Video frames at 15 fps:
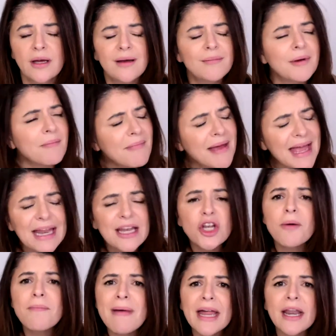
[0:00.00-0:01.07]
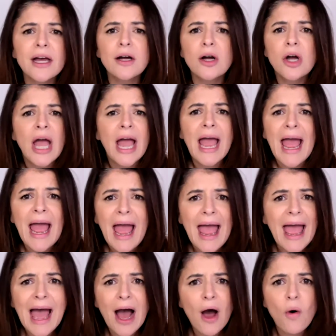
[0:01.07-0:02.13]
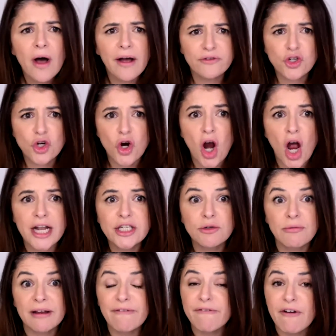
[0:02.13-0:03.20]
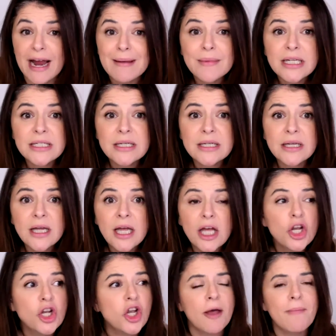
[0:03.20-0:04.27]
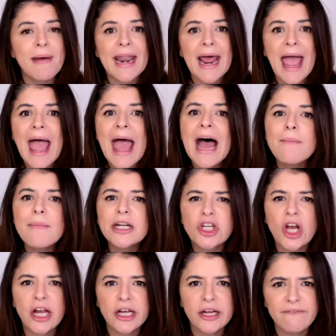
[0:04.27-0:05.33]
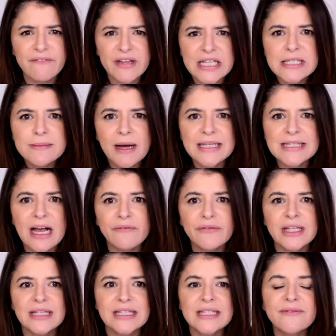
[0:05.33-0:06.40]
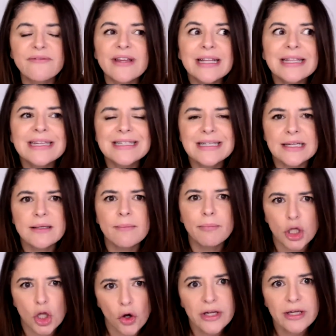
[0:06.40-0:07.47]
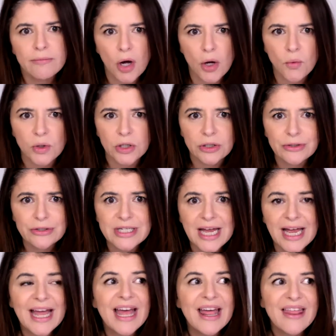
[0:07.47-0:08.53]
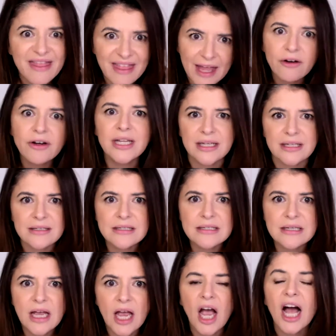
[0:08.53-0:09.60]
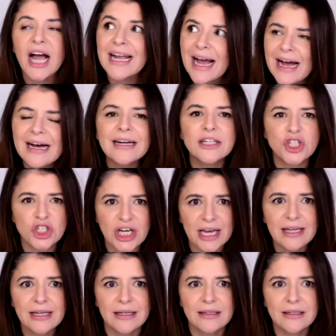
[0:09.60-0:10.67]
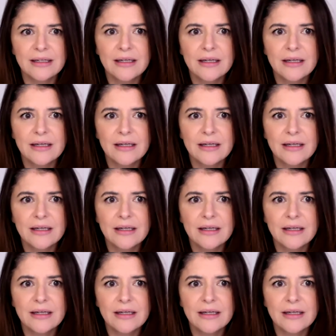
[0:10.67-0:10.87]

But man, no matter how I've tried to reframe it, no matter how much I convince myself that this feeling doesn't belong in my world, there it is. I can't shake it.